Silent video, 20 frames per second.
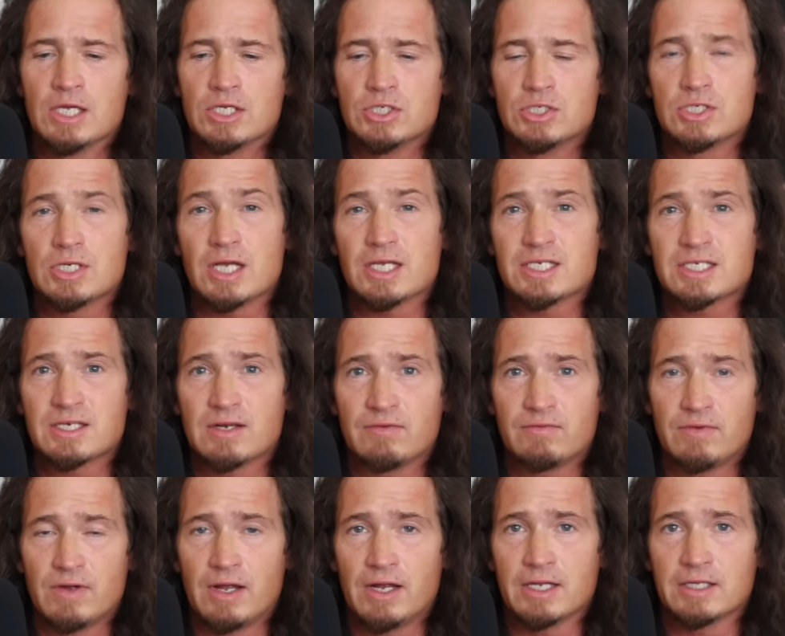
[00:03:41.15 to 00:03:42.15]

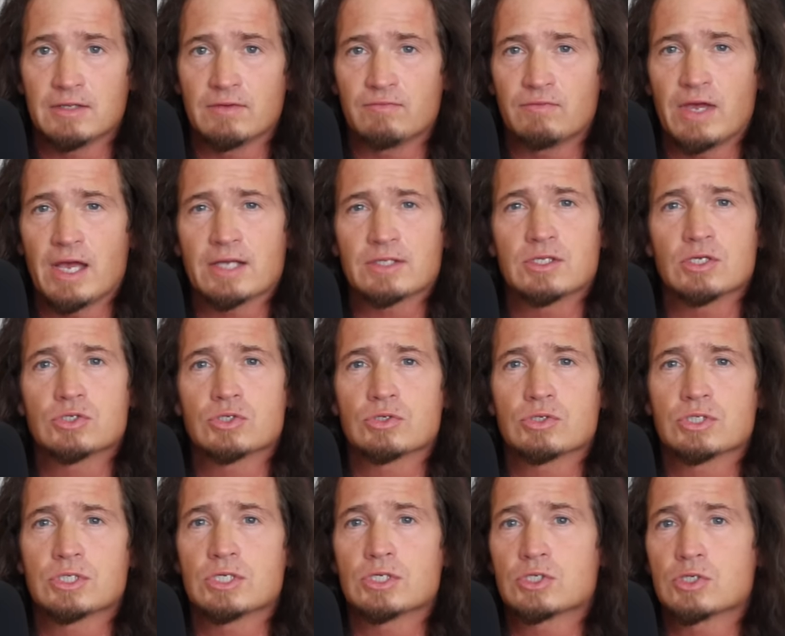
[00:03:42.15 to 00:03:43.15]
justifying the fact that your
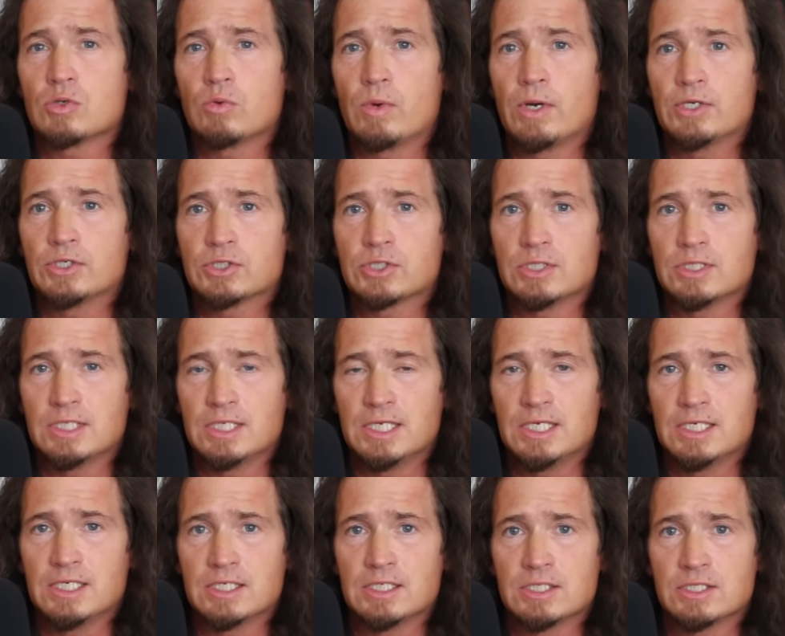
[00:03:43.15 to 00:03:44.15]
situation
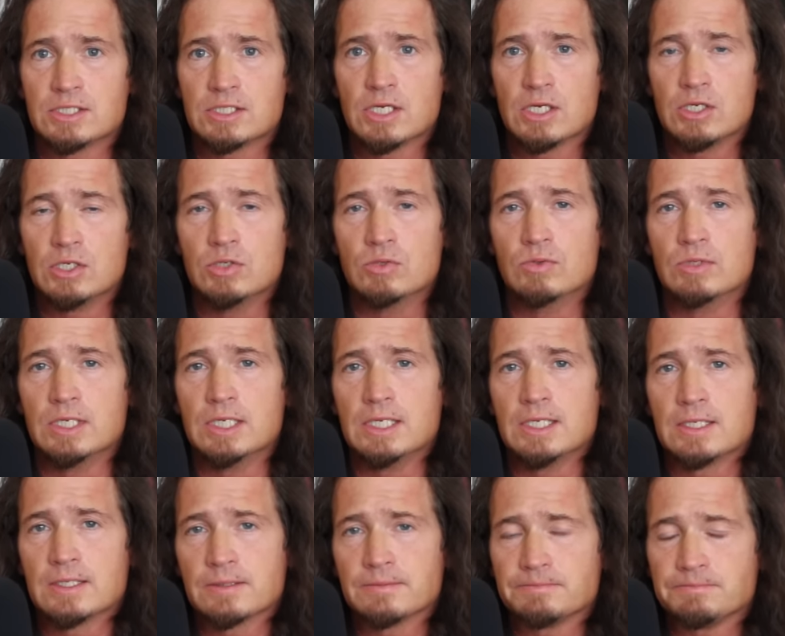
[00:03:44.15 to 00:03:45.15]
is
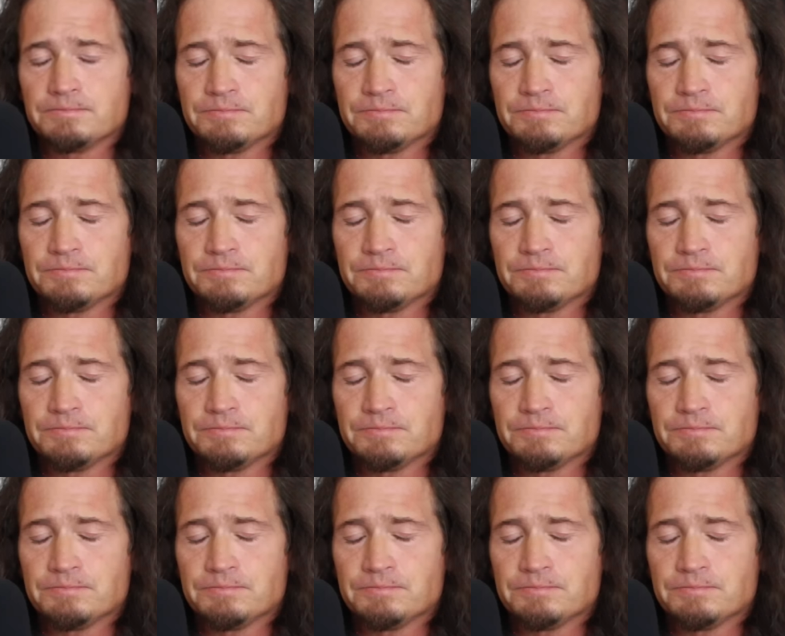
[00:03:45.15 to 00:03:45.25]
unique.